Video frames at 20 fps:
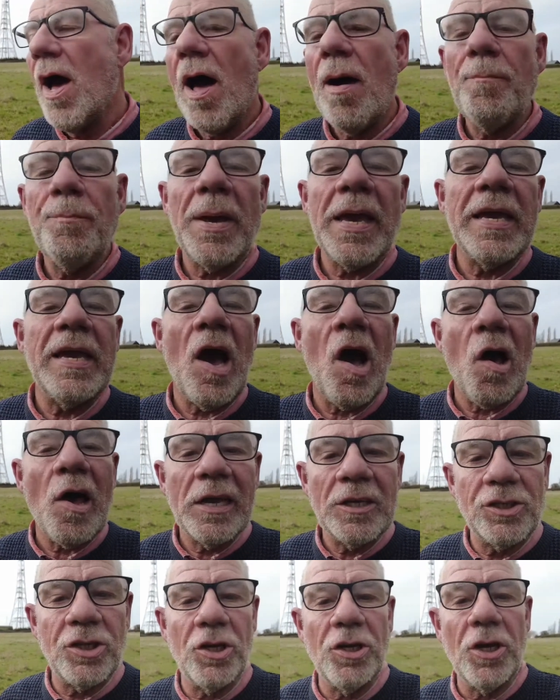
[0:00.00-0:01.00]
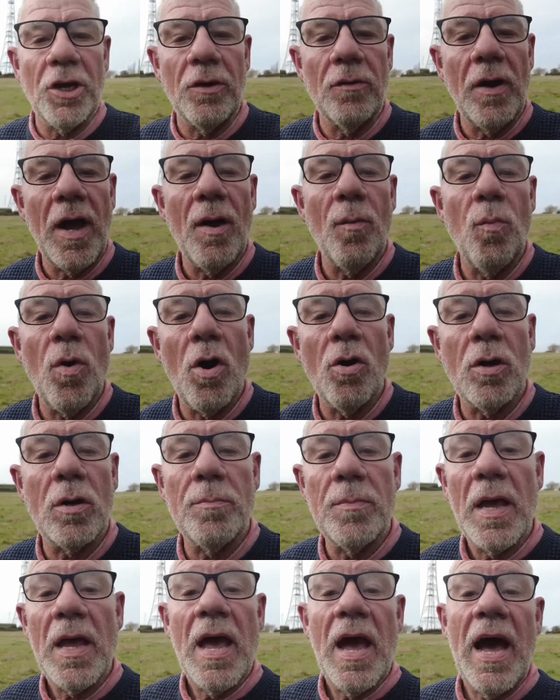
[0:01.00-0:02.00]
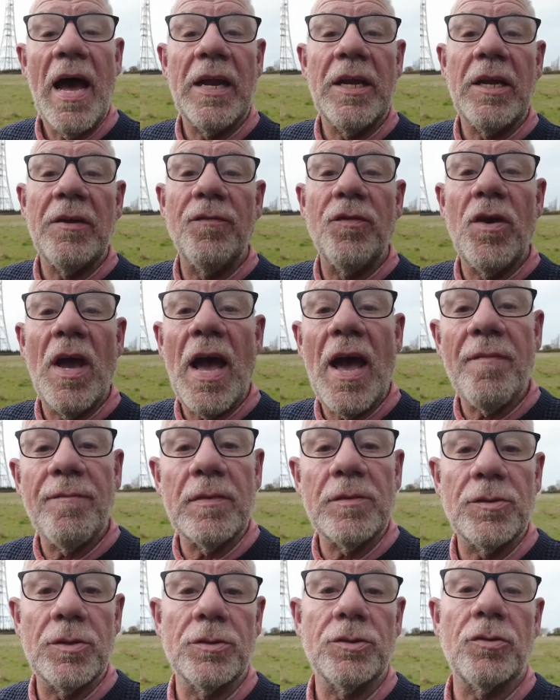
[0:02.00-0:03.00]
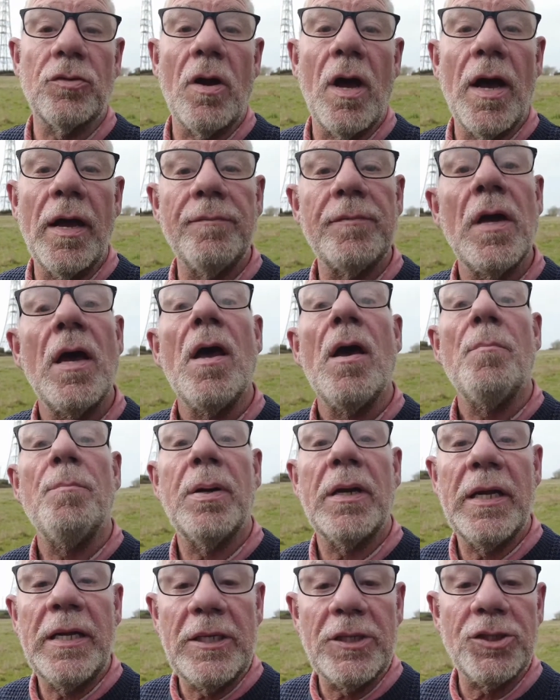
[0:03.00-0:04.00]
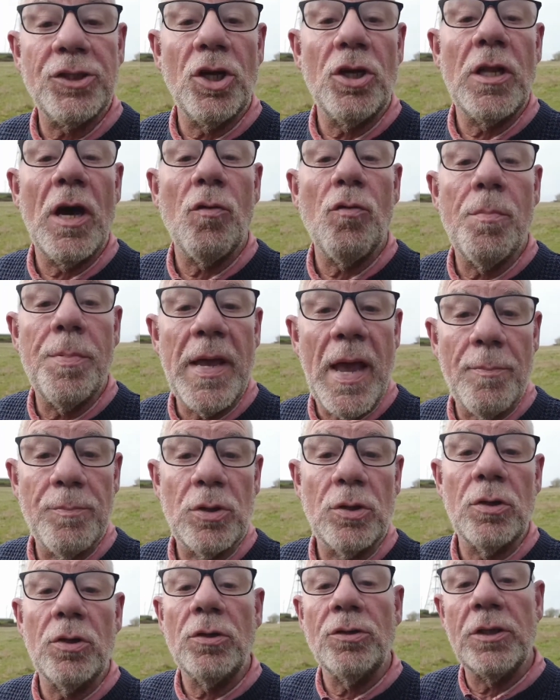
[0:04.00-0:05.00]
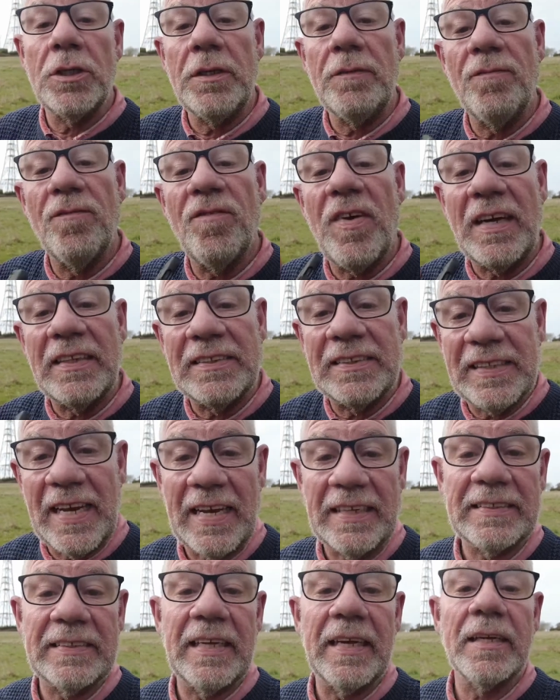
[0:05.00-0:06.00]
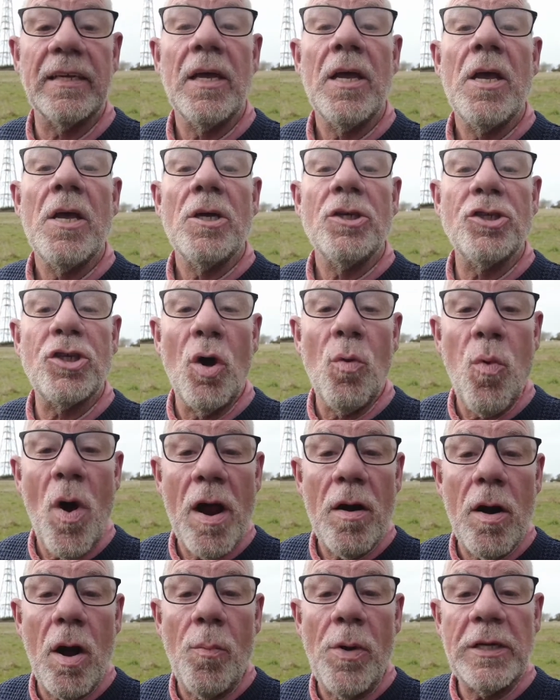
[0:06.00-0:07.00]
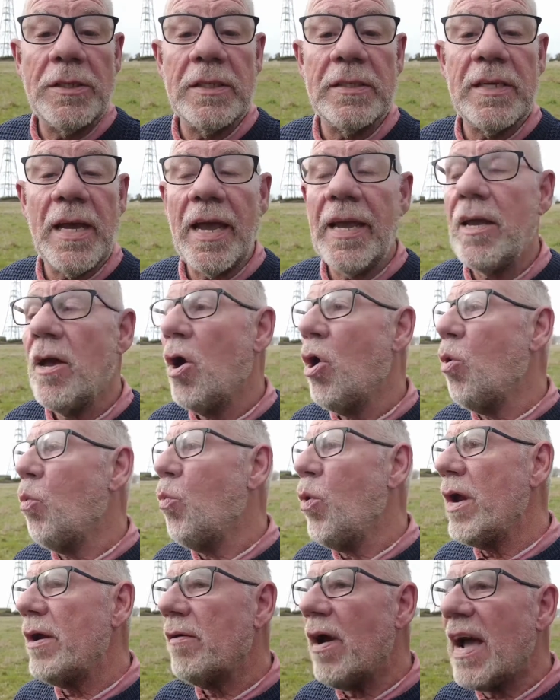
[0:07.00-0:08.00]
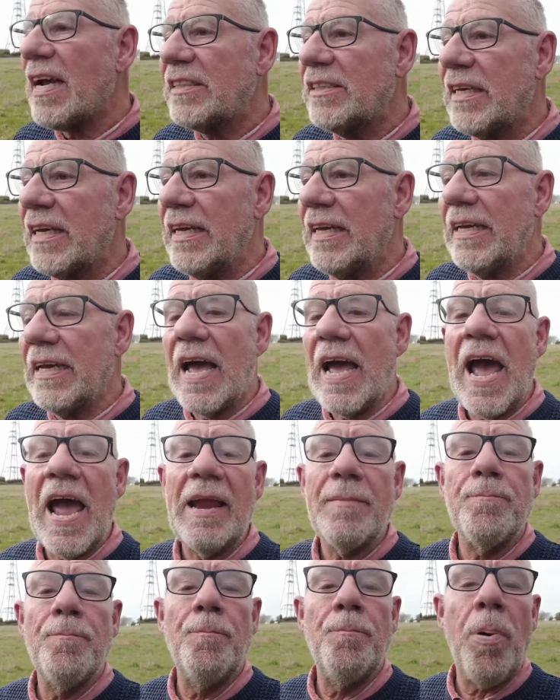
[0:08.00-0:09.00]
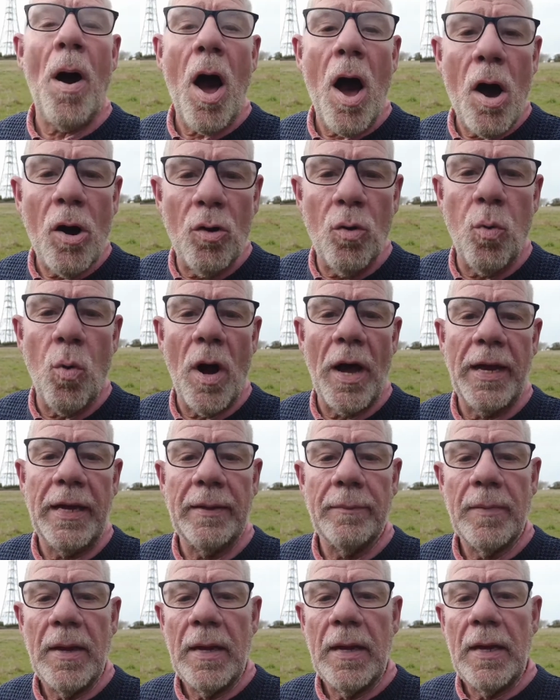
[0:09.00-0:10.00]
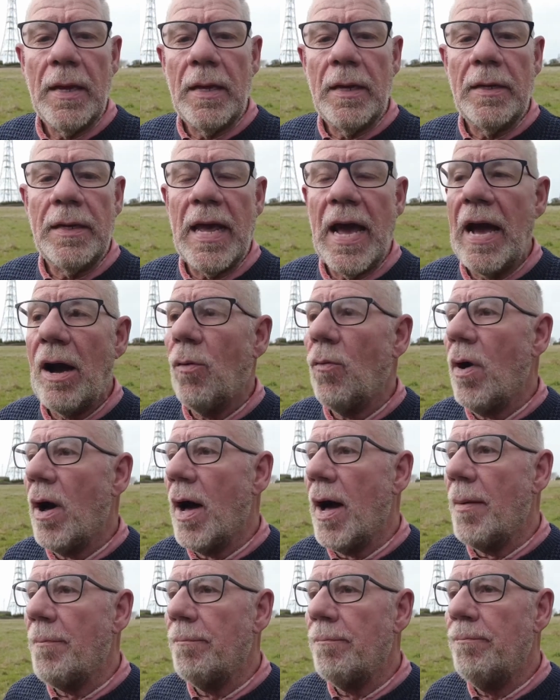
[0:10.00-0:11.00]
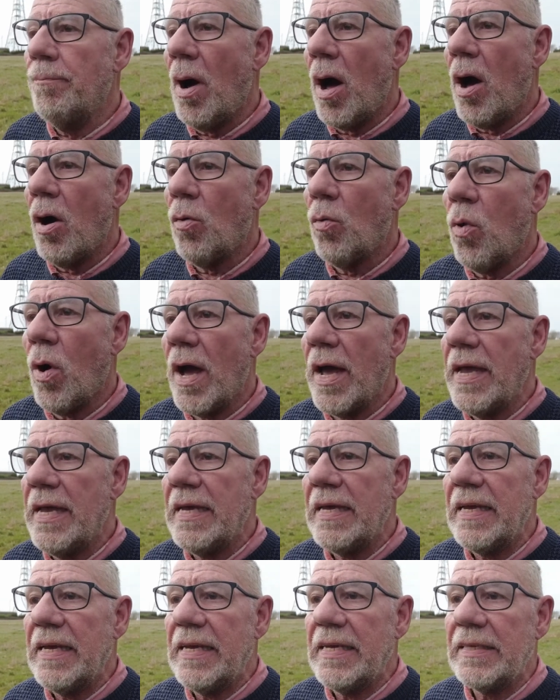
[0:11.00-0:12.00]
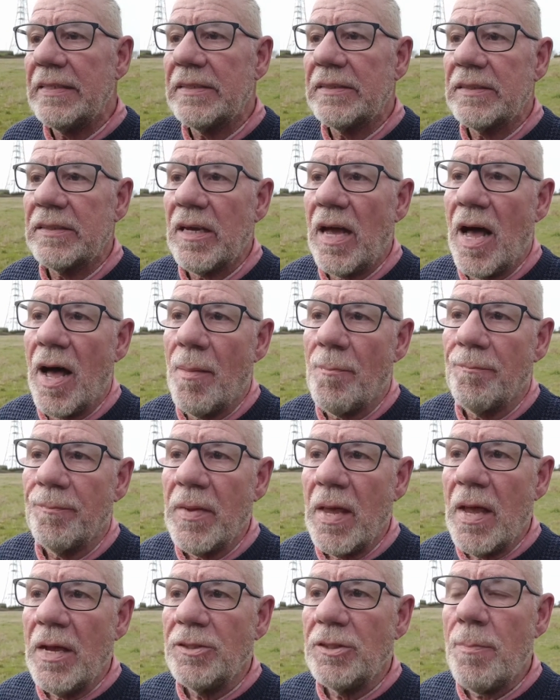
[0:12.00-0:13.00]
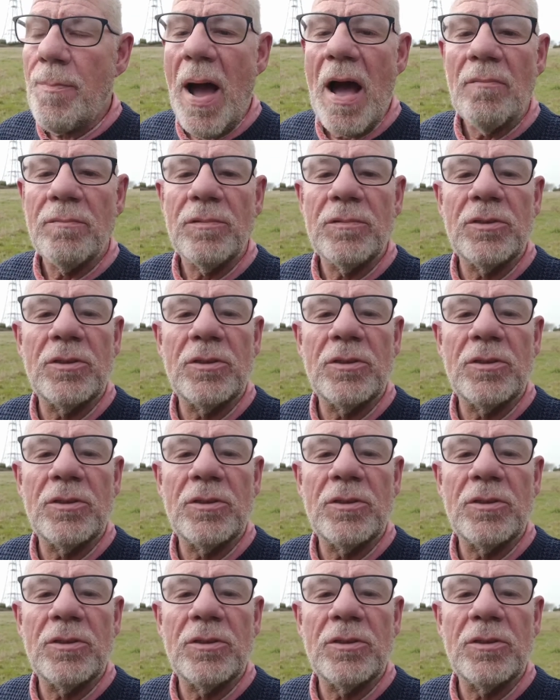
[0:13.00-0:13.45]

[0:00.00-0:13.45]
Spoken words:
a big hi to you and welcome. And if you haven't subscribed, please do. That will be absolutely fantastic. So where are we today? We are actually at Barkway. Now Barkway is it's about,